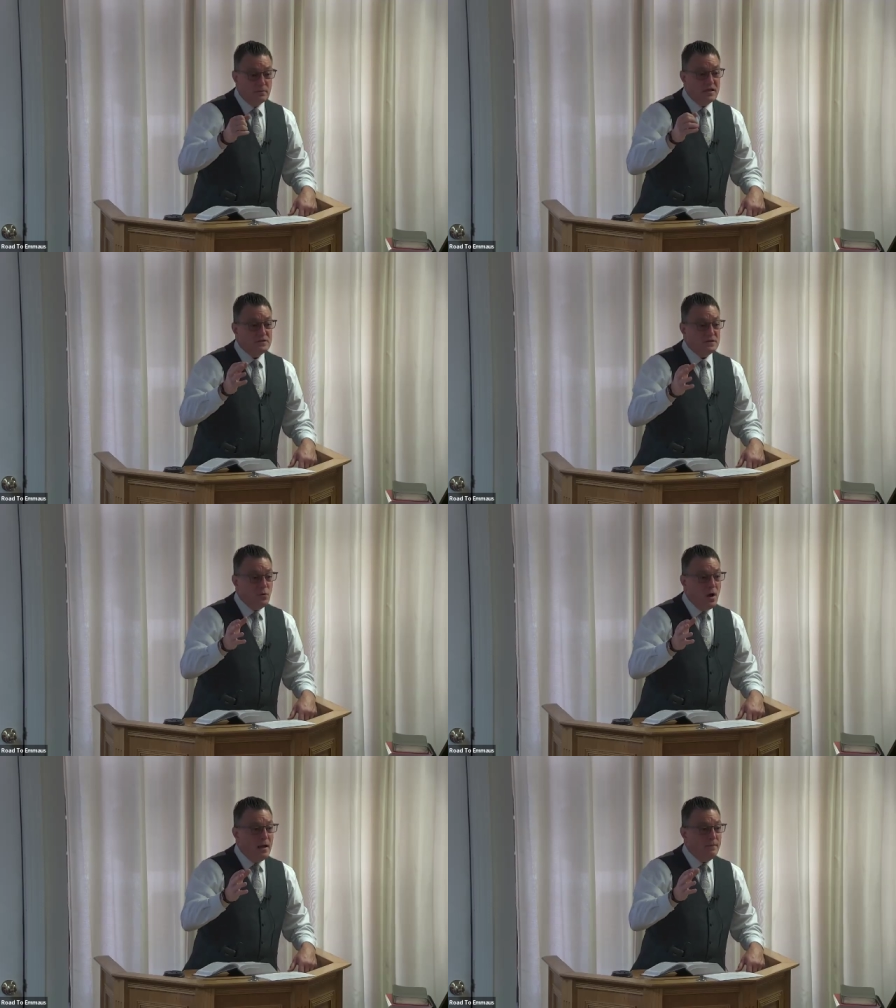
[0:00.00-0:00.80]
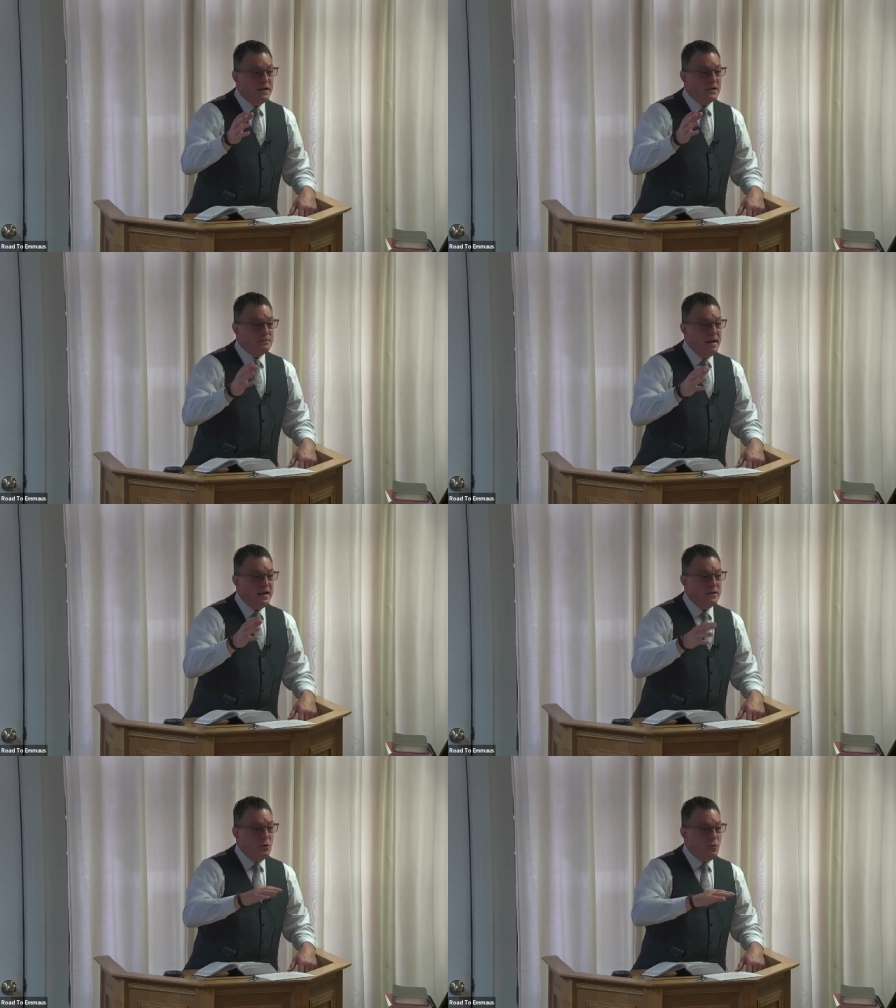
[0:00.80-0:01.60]
This is why, because
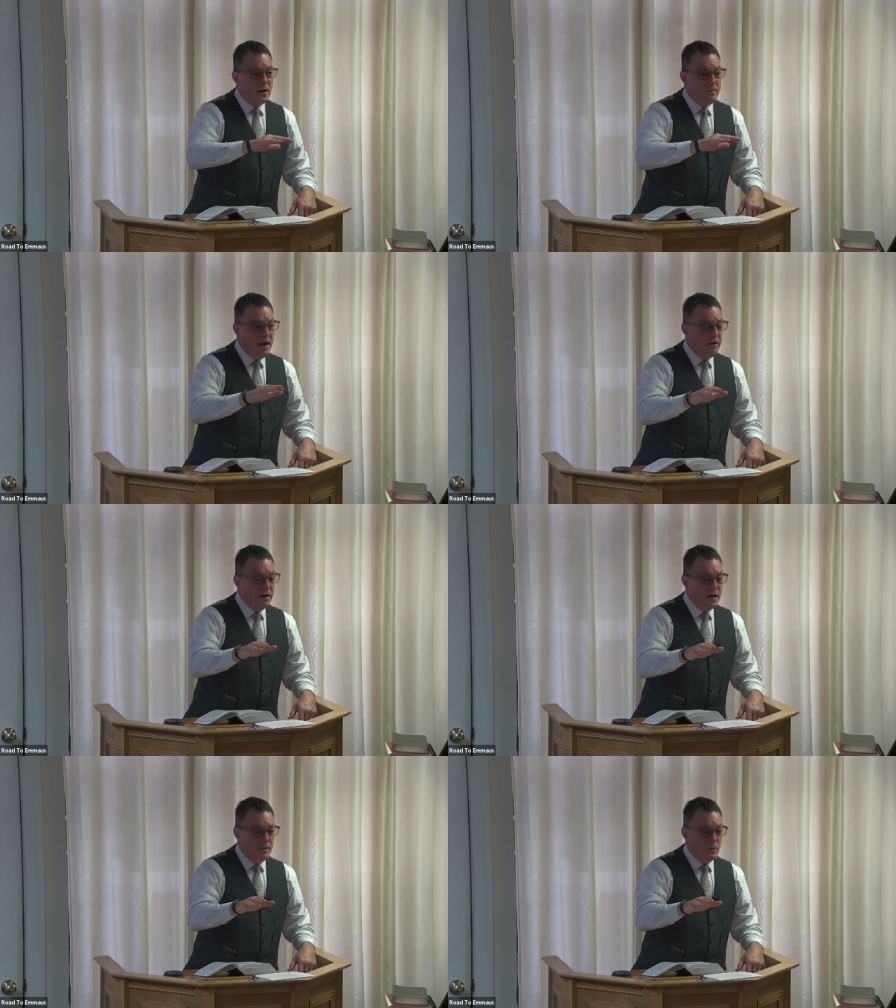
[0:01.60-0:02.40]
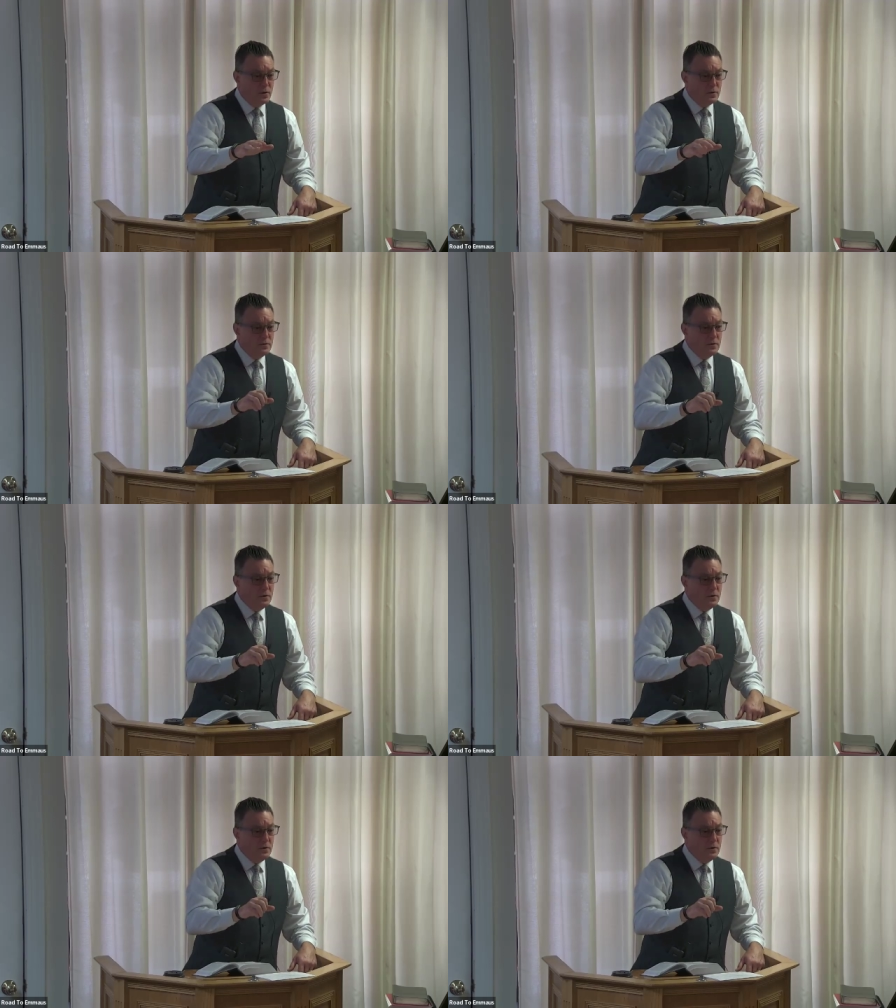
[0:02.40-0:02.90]
men don't want to marry anymore.